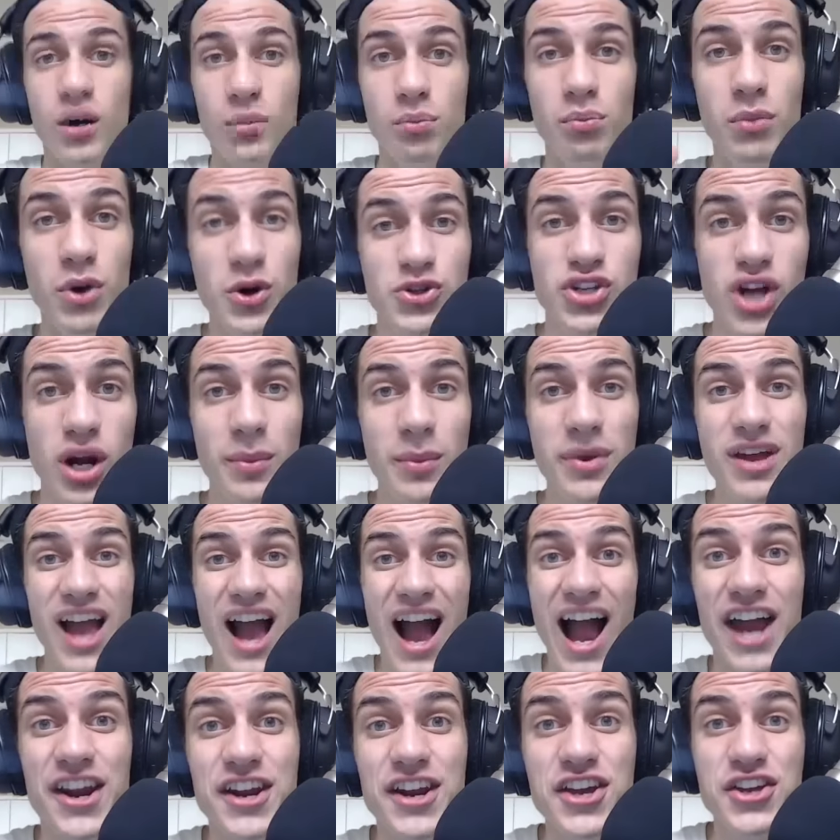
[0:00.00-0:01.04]
Moose Army, I
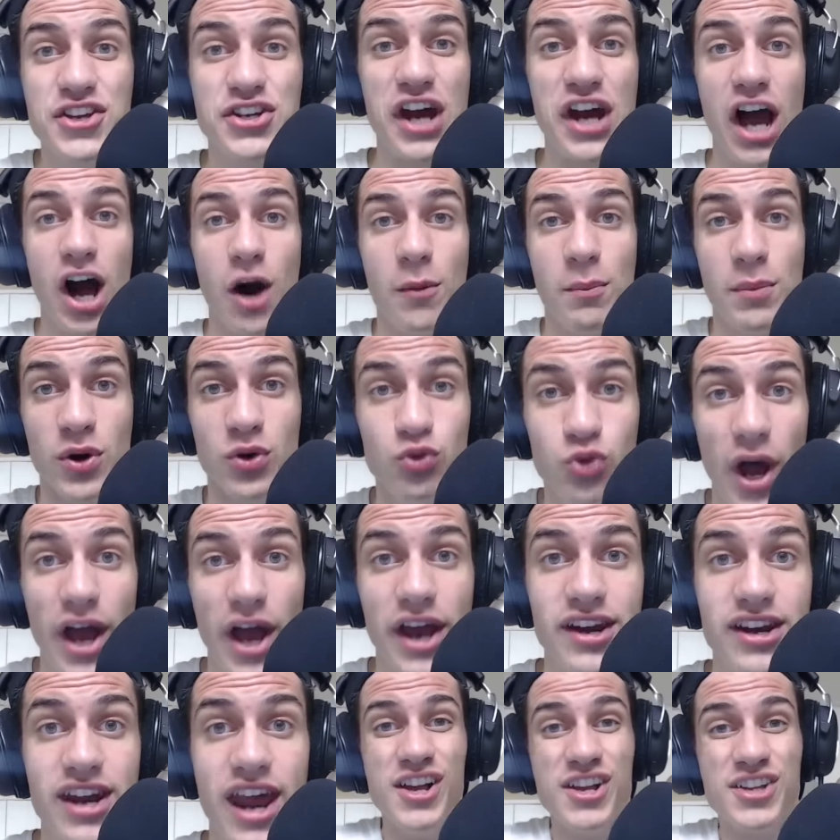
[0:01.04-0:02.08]
need your help right
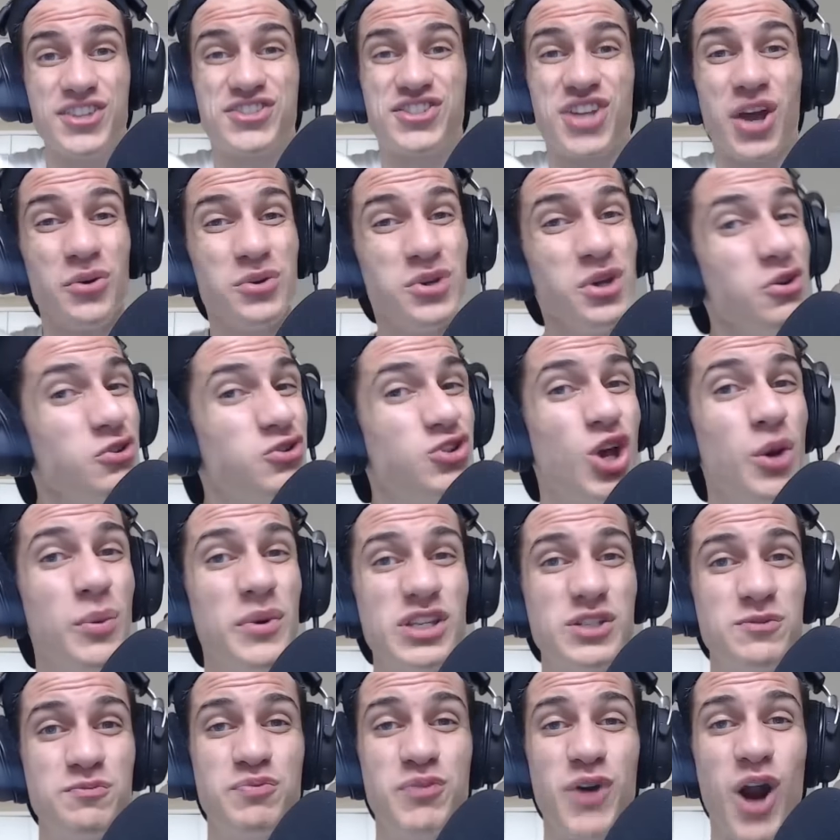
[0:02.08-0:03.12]
now. So YouTube is
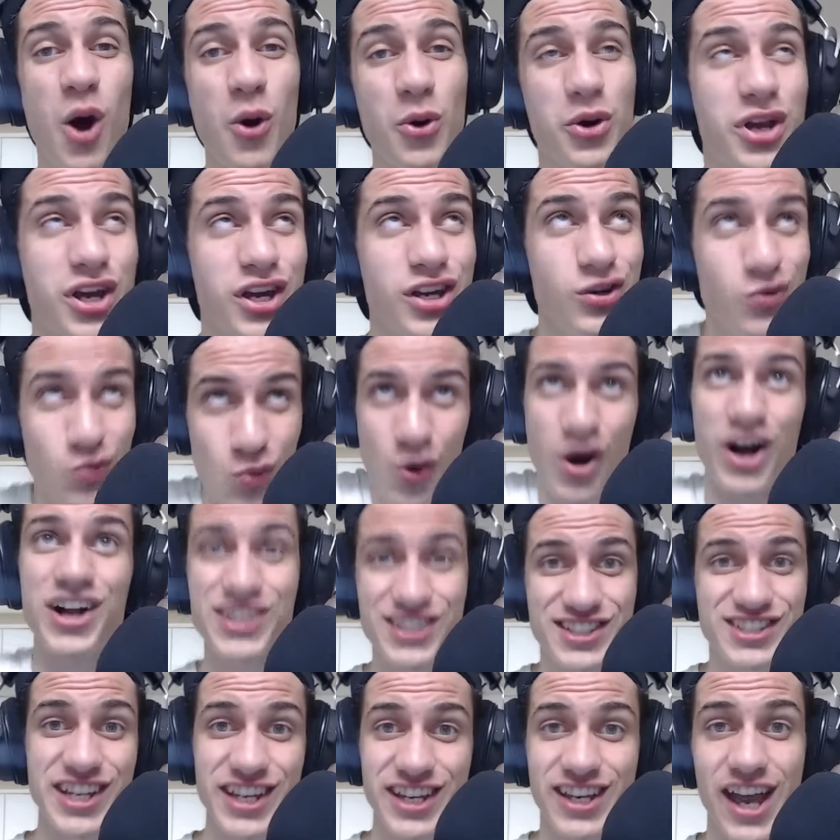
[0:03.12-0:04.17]
broken once
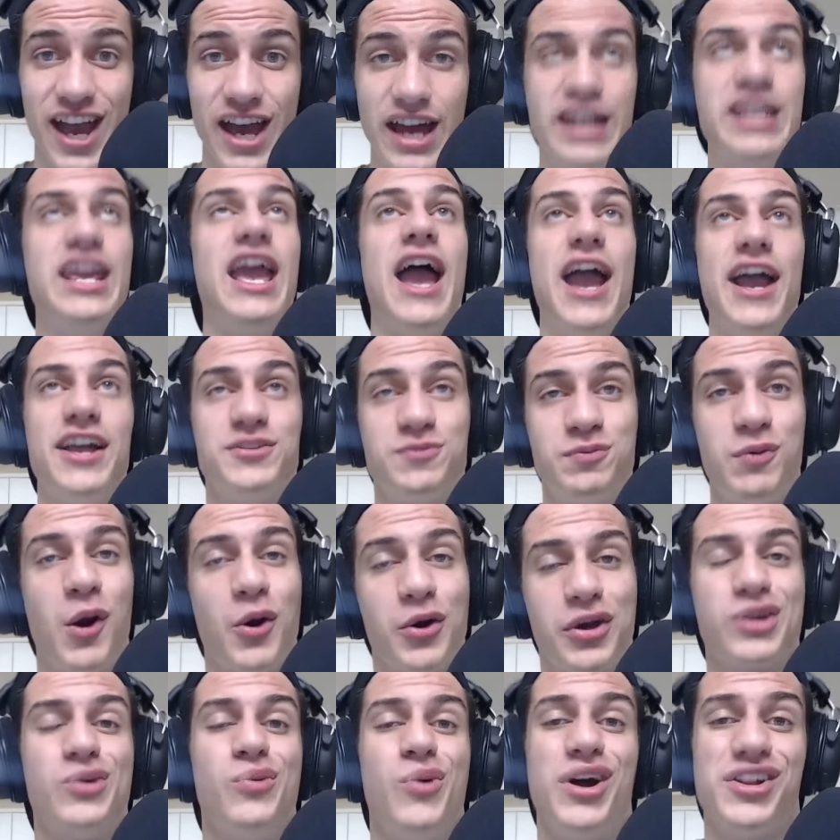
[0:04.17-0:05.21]
again. Yeah, it's broken
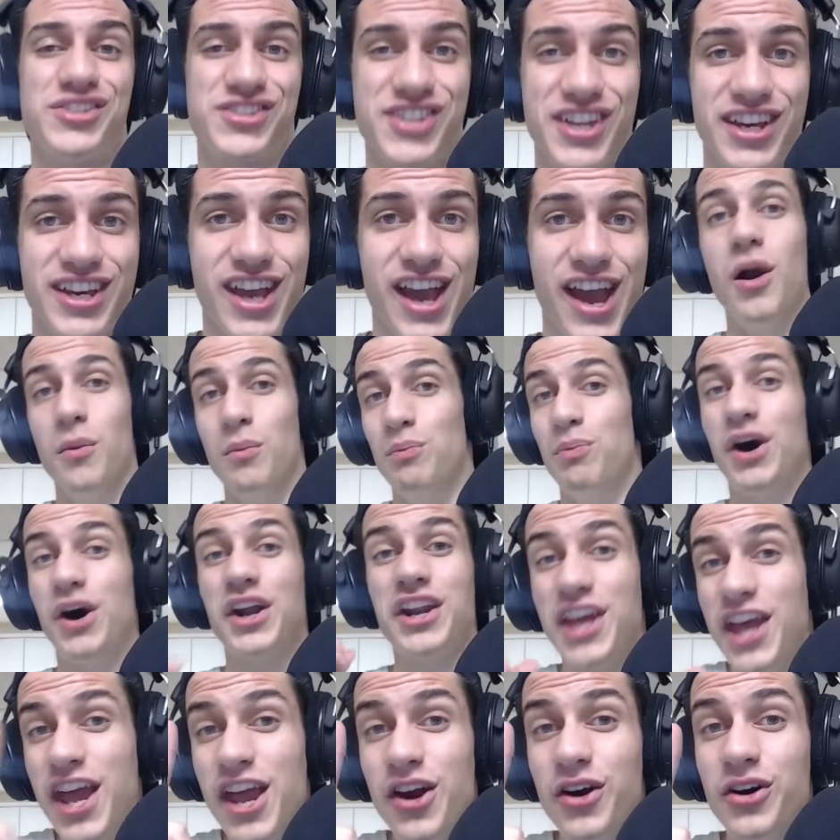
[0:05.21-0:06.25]
once again. But
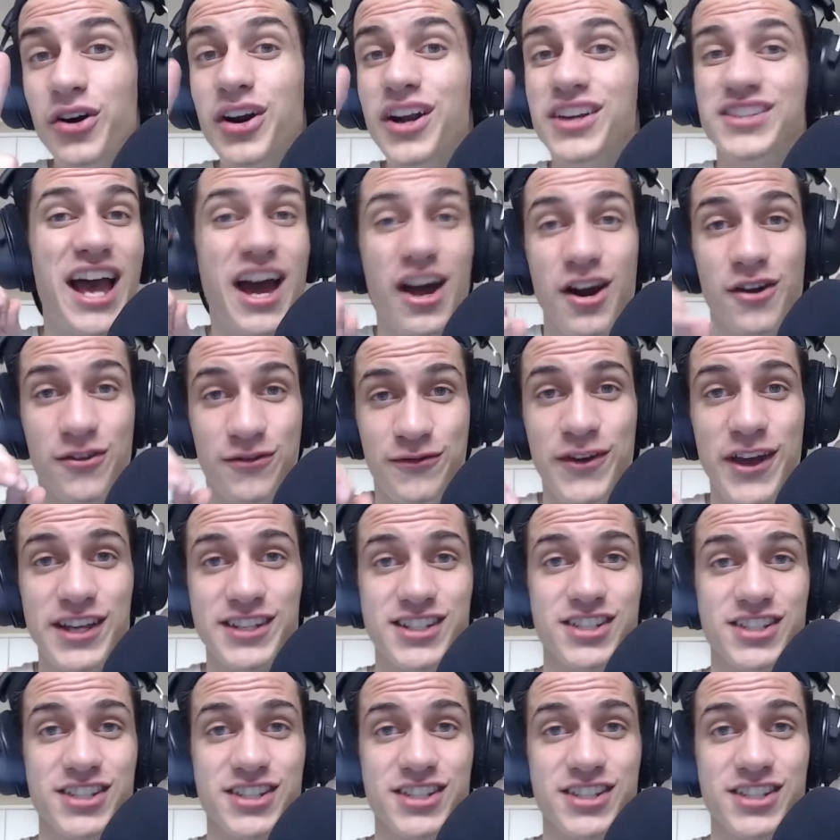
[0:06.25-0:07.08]
here is how to fix it.